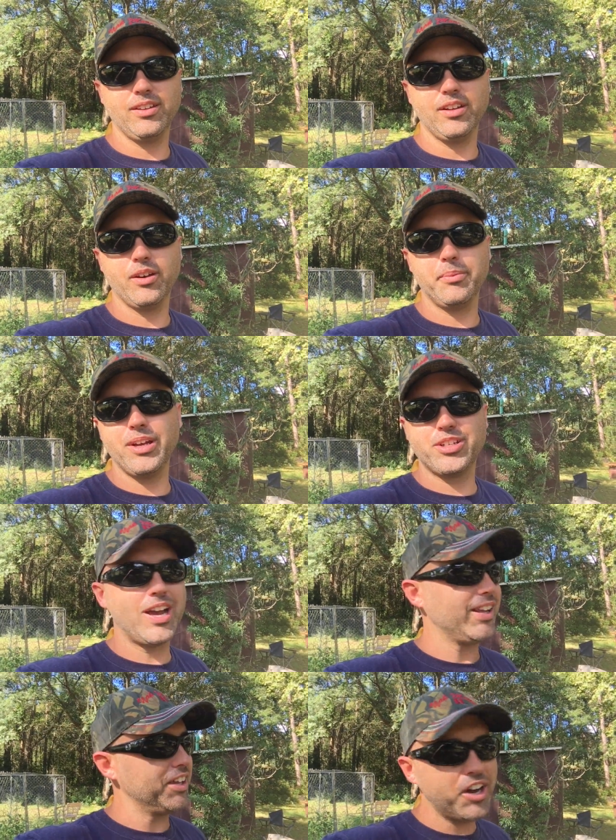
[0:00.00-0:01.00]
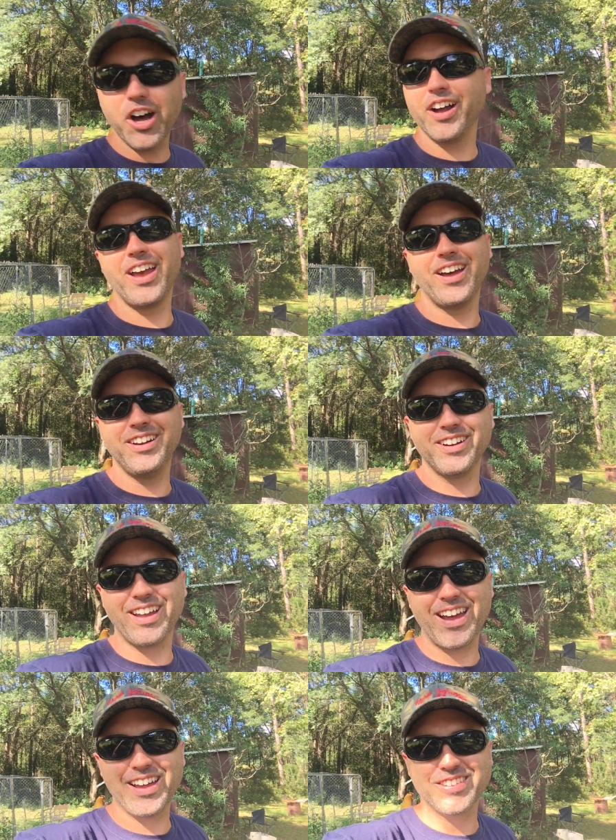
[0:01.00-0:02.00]
You know, I'm not trying to get hung out here,
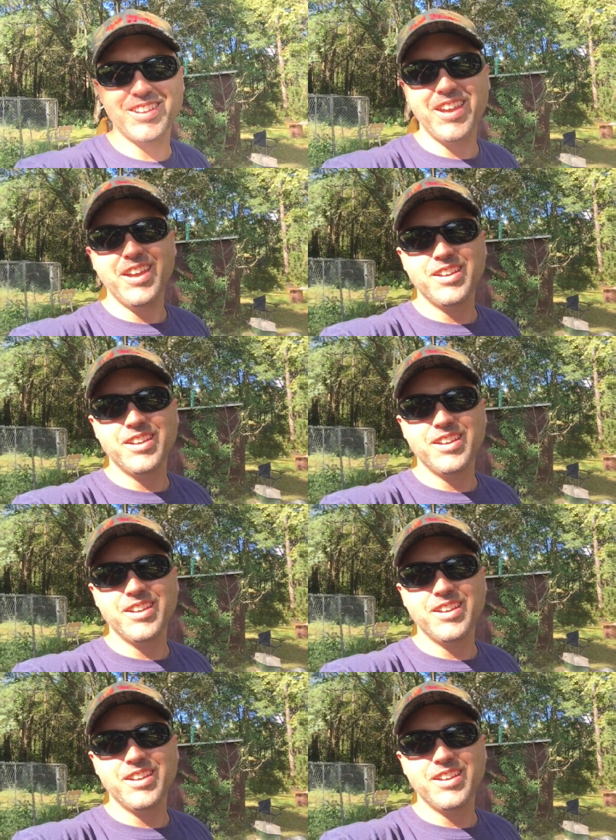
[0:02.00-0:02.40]
guys.